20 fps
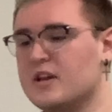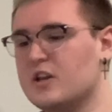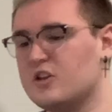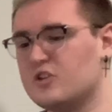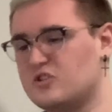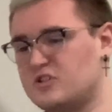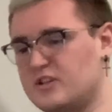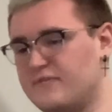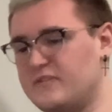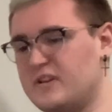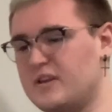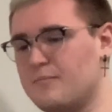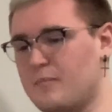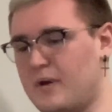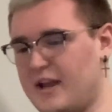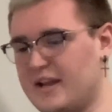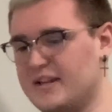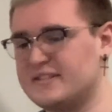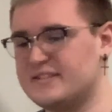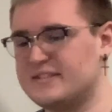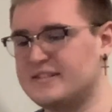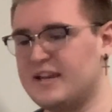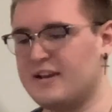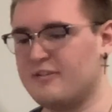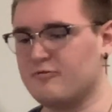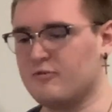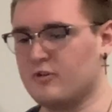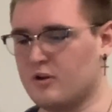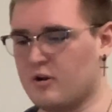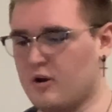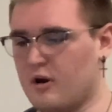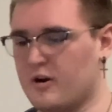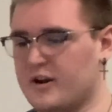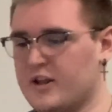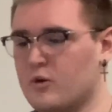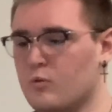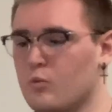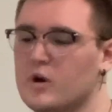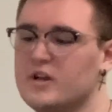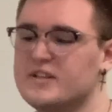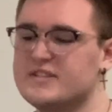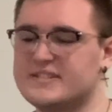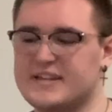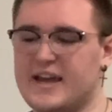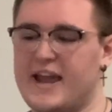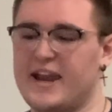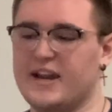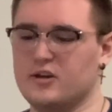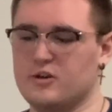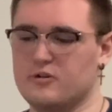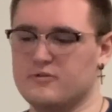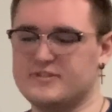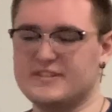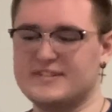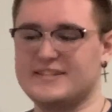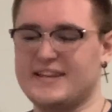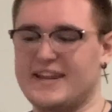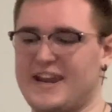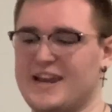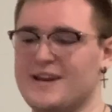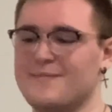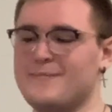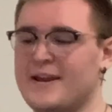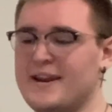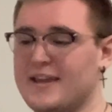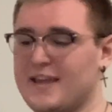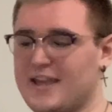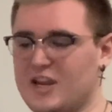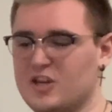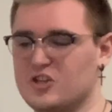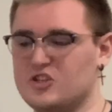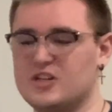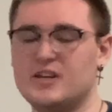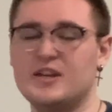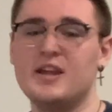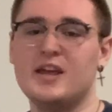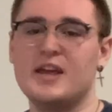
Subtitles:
shifting mindset regarding one's diagnosis and medication